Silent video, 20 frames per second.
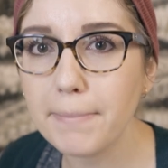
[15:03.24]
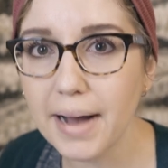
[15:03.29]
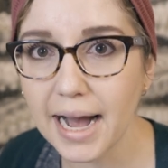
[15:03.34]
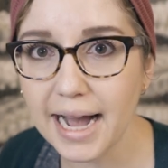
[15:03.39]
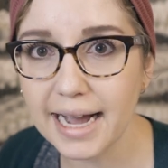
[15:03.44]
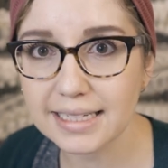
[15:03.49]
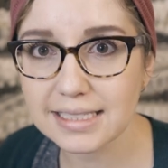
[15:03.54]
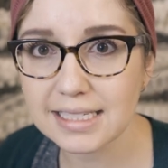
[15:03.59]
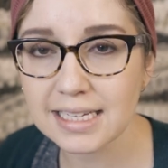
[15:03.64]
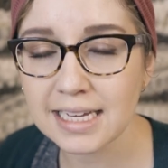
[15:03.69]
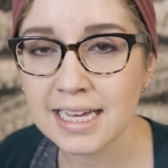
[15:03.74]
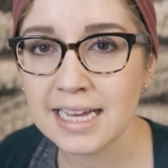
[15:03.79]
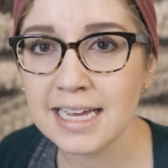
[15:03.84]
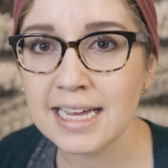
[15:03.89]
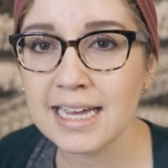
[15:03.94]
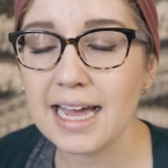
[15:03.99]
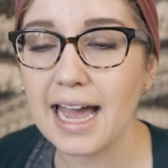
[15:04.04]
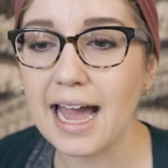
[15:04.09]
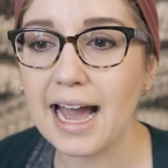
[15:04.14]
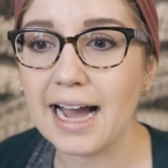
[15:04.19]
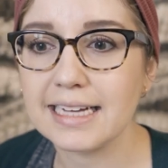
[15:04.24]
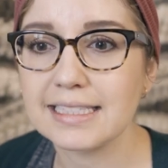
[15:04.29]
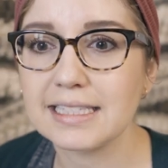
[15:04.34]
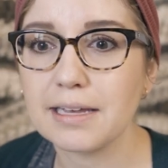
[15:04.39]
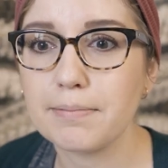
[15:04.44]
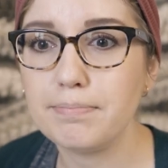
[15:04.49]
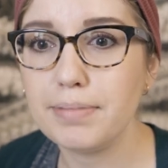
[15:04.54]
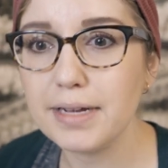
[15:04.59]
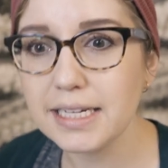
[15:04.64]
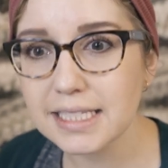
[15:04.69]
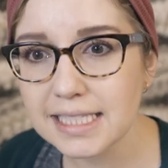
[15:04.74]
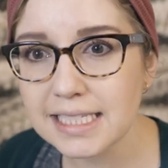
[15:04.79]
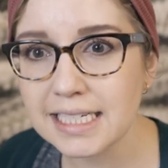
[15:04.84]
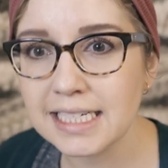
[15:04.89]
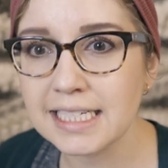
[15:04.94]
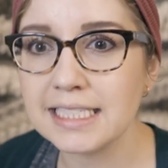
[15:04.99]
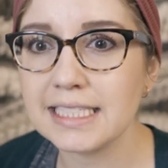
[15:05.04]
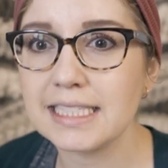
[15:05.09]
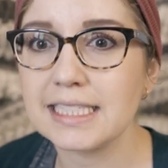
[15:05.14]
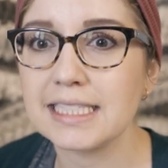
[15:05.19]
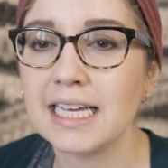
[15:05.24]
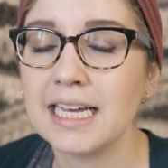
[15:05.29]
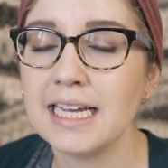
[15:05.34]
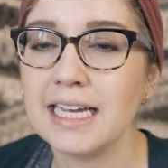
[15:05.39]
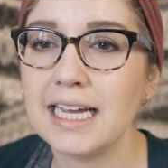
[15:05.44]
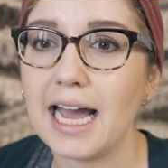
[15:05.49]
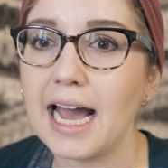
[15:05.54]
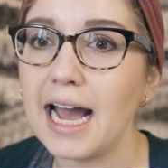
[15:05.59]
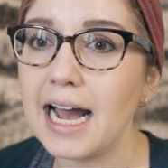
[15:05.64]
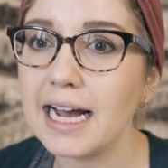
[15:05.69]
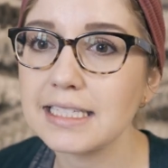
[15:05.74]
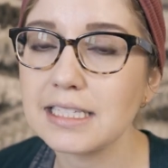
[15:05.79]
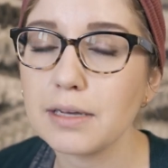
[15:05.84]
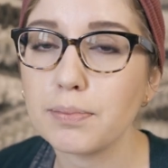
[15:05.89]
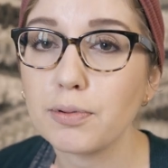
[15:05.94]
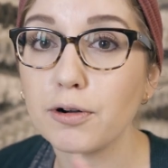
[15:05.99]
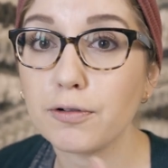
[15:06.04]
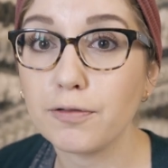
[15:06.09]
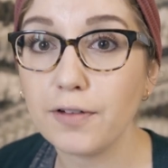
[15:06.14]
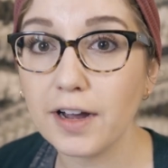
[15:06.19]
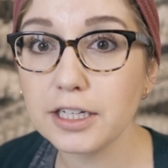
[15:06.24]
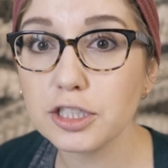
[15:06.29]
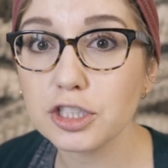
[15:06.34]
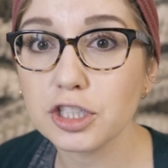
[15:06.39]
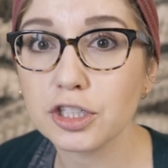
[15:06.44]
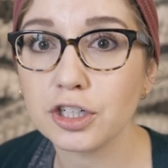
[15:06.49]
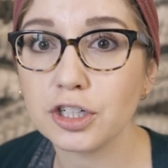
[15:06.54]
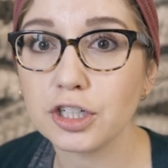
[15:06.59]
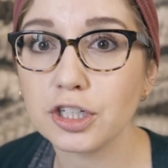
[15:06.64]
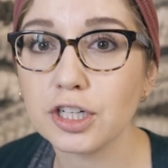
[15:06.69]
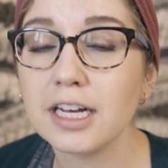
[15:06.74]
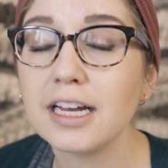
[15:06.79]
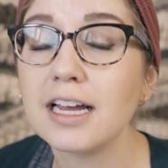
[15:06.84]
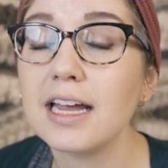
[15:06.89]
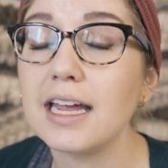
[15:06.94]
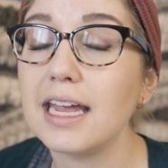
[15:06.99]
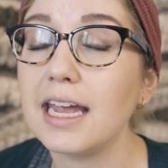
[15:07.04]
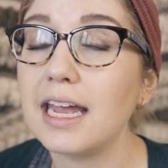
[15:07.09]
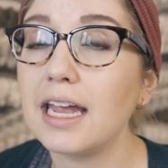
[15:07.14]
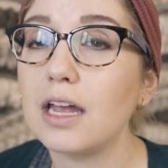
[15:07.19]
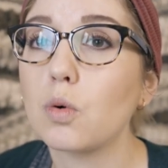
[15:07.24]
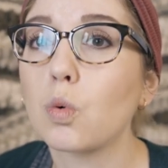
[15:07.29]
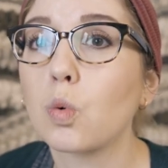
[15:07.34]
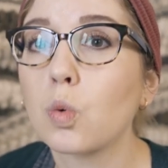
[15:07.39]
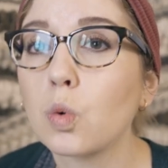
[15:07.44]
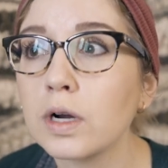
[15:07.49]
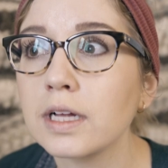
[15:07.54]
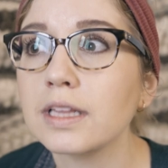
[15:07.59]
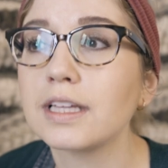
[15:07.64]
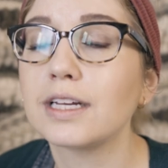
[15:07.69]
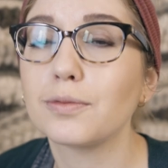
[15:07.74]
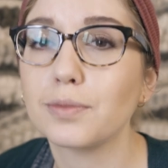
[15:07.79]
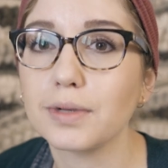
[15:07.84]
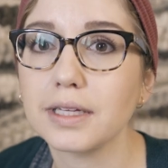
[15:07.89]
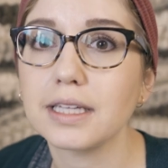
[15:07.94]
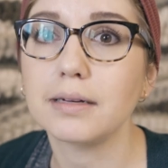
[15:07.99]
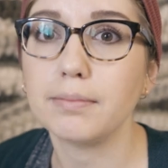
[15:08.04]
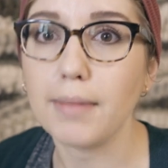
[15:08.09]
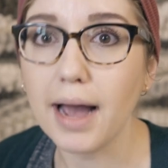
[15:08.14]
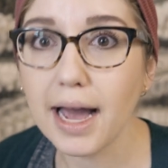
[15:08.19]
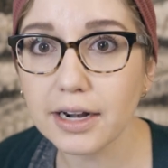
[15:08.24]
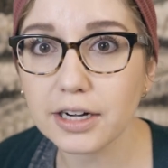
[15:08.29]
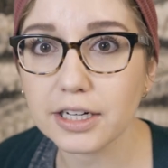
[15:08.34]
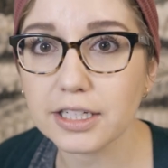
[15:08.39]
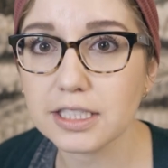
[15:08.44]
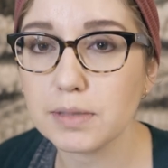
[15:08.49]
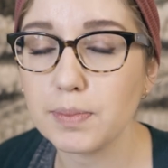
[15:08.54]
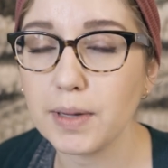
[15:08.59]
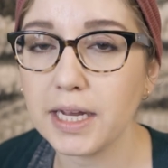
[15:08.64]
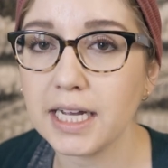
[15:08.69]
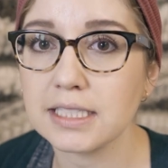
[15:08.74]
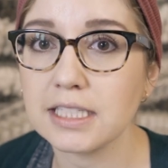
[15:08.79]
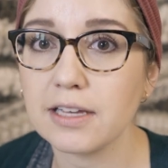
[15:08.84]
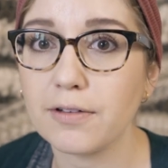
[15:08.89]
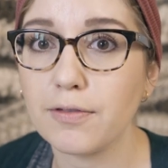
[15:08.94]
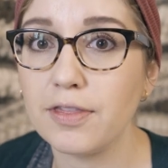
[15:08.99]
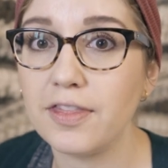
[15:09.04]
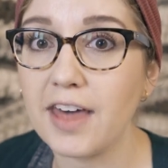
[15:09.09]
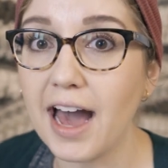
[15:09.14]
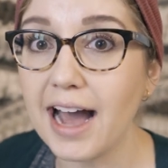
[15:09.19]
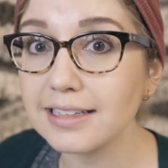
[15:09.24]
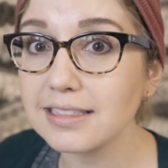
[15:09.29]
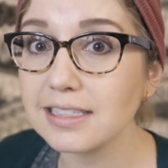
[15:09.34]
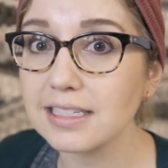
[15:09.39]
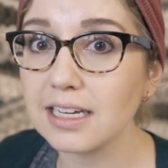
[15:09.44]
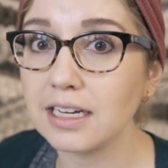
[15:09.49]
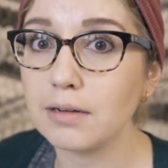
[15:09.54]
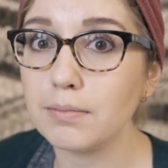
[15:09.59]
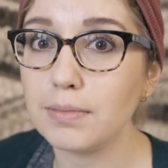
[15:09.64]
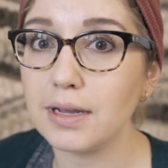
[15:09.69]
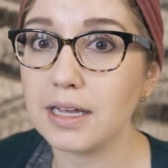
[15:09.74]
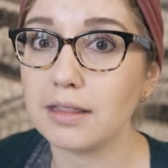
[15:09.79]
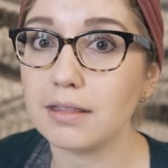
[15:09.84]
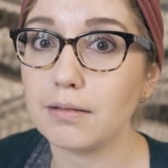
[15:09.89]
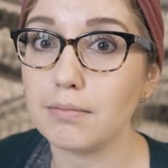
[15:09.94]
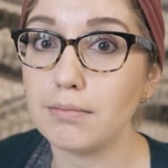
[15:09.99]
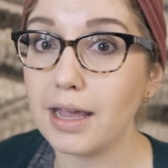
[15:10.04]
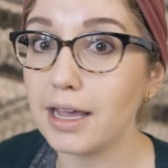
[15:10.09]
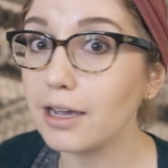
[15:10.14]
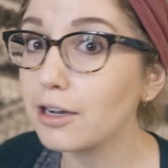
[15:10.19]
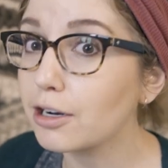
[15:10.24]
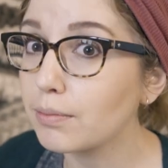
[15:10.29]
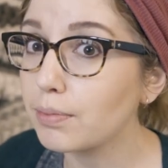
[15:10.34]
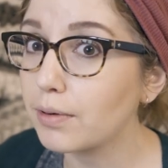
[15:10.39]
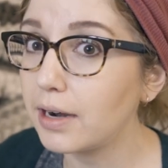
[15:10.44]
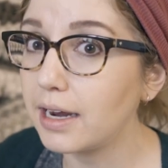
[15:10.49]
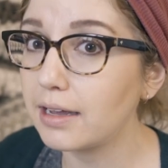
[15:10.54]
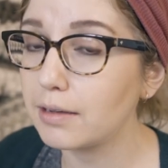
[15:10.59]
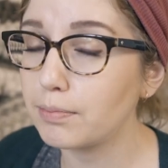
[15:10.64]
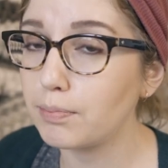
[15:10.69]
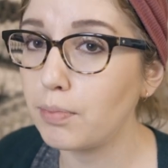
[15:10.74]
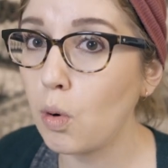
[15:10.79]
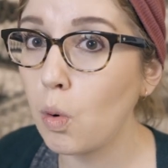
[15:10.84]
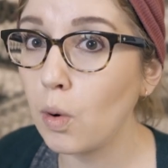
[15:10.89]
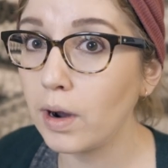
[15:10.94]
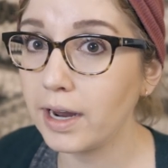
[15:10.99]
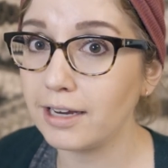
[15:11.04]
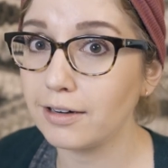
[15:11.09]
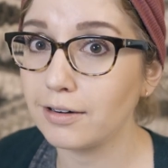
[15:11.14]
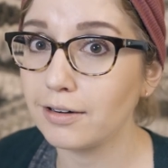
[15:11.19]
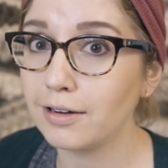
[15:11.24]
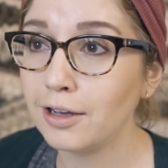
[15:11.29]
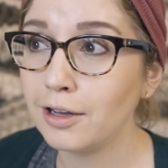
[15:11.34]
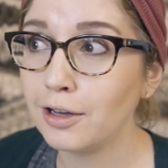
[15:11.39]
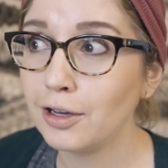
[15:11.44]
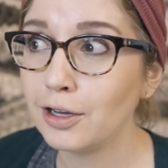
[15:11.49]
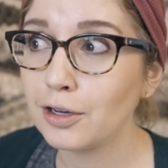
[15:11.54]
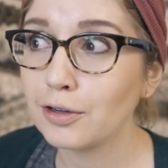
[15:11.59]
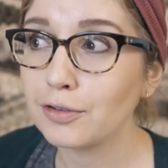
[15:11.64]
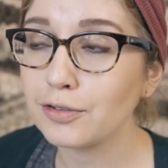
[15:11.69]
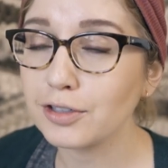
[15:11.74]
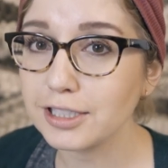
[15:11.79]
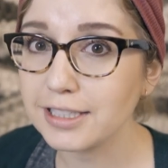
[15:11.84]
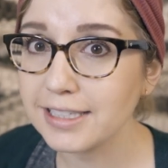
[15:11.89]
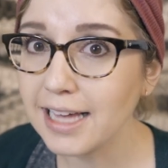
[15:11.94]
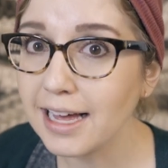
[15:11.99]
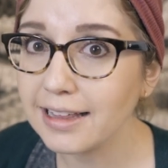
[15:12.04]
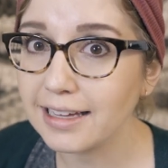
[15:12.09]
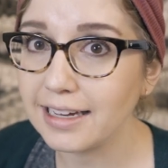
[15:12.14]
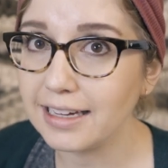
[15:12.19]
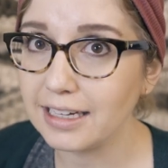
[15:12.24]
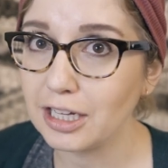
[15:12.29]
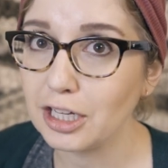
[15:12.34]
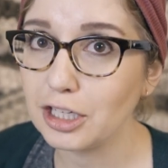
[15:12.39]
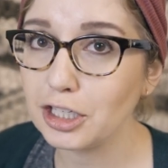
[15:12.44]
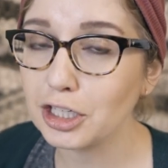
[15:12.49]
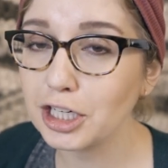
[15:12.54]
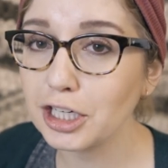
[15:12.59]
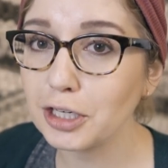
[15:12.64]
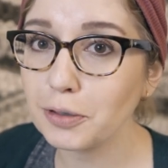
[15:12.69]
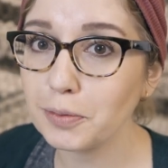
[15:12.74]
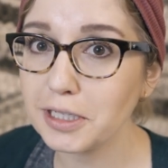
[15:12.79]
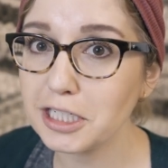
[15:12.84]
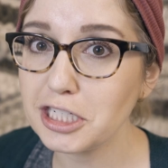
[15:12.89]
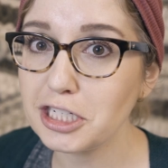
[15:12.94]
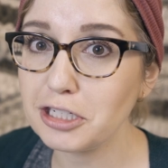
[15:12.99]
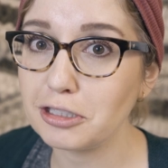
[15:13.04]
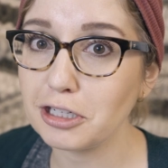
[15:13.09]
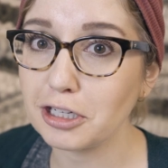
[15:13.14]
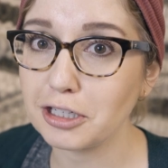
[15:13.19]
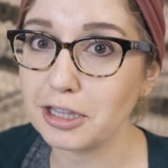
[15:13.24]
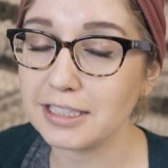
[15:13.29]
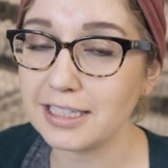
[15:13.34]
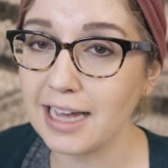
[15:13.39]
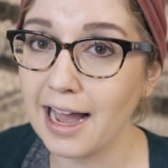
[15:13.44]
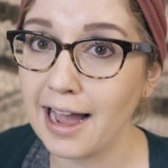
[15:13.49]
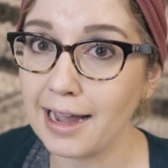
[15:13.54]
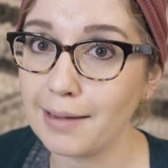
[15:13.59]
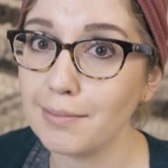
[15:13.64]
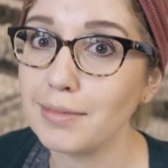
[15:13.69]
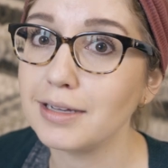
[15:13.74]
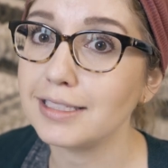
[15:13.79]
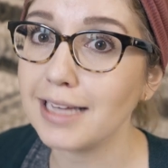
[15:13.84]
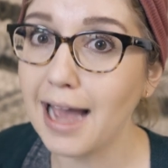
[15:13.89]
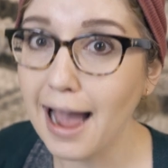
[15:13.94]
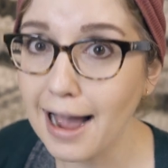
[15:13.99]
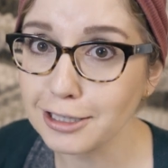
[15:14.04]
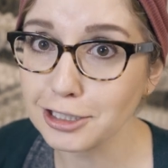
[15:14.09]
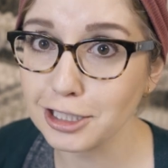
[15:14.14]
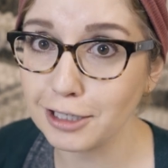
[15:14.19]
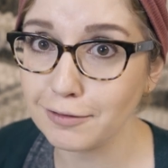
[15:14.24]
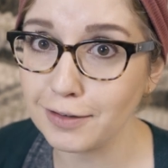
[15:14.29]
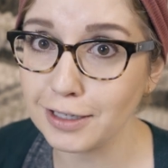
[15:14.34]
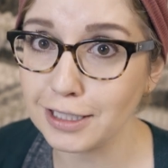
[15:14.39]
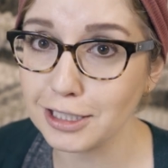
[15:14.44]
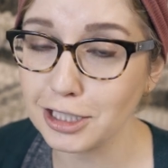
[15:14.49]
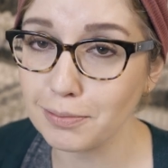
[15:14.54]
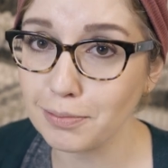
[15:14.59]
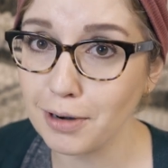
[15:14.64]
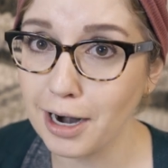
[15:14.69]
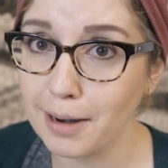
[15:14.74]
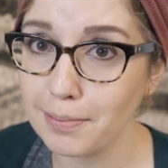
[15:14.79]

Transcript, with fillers: But as a business, as a professional, it really, really matters because if that's gonna be the make or break point for selling, you're gonna wish you took the time to actually finish it